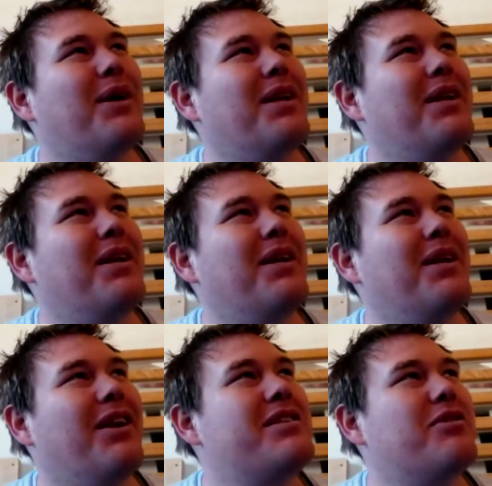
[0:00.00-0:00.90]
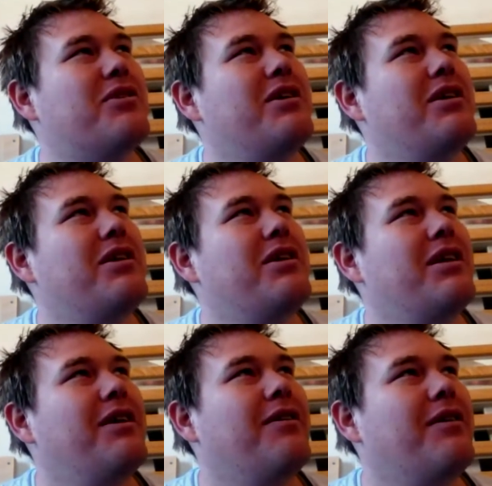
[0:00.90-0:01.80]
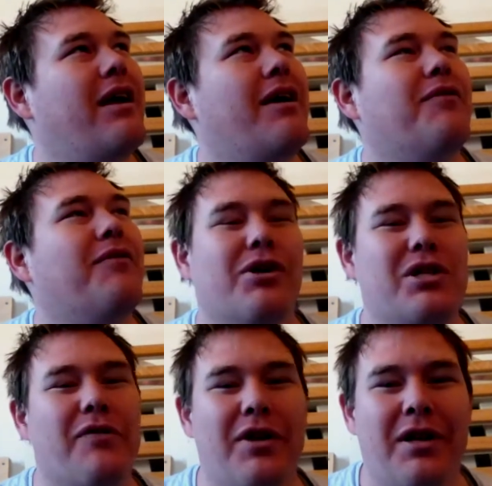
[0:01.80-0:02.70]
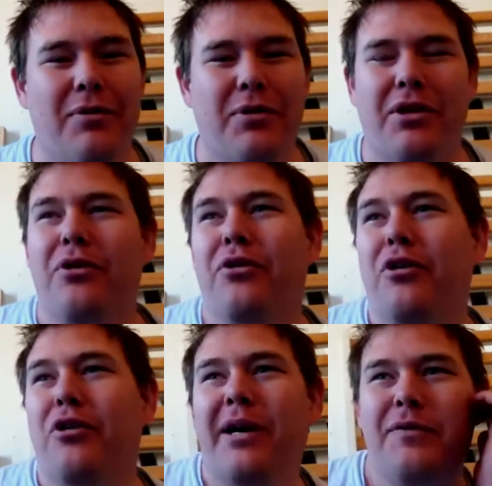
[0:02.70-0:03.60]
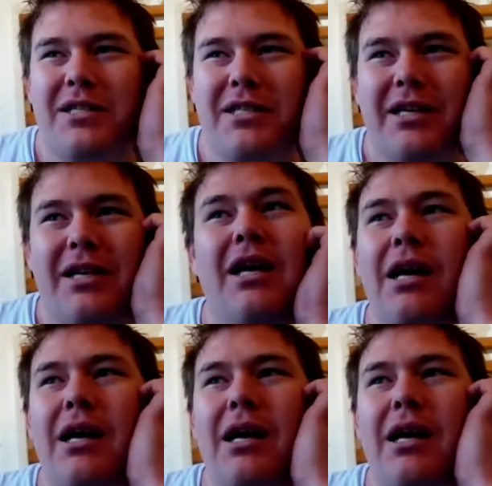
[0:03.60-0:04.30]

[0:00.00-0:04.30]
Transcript: But still have a close affinity with the Courier Mail, obviously.